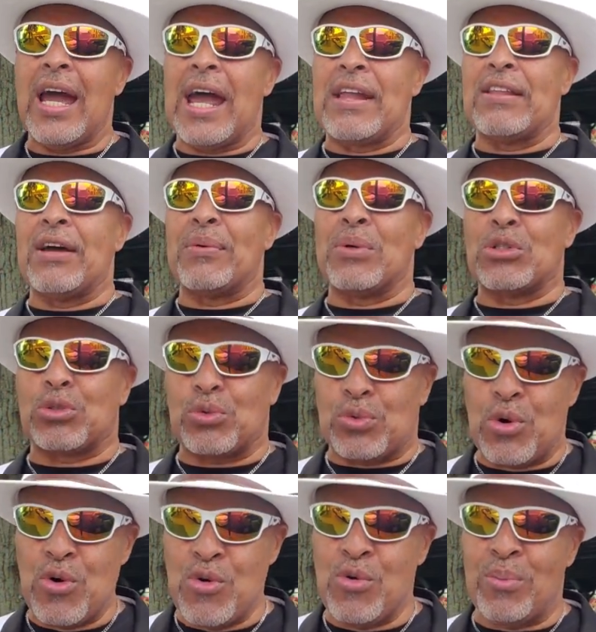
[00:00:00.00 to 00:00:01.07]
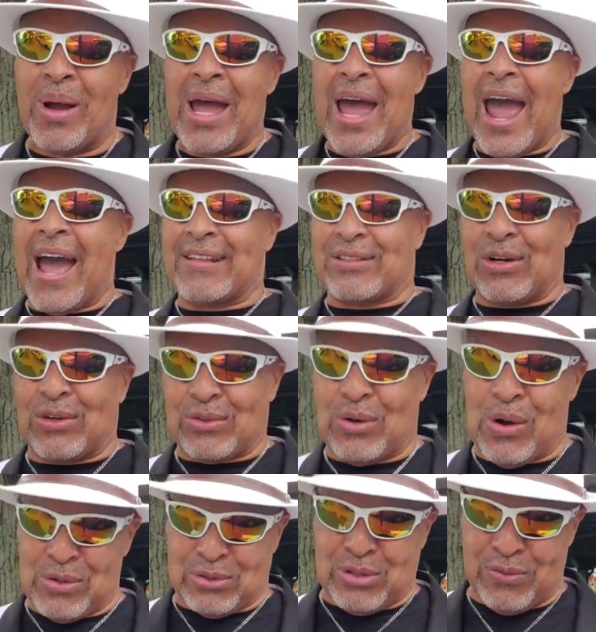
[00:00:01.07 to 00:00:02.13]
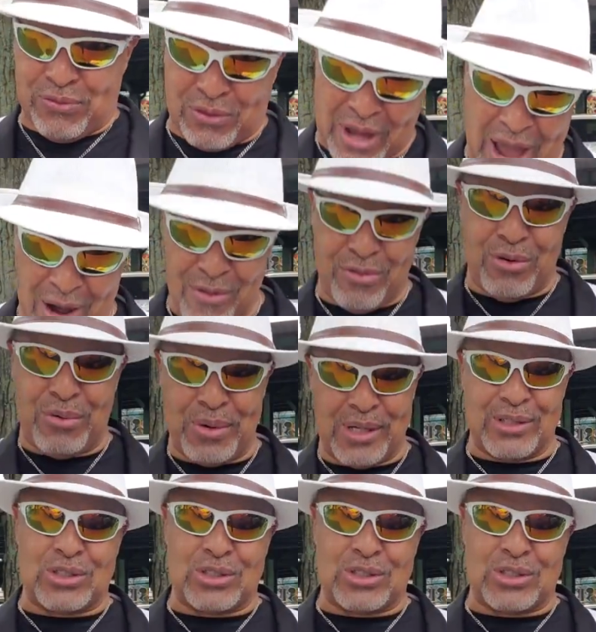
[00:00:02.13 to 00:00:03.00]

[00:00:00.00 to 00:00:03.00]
and there is room at the cross of Calvary.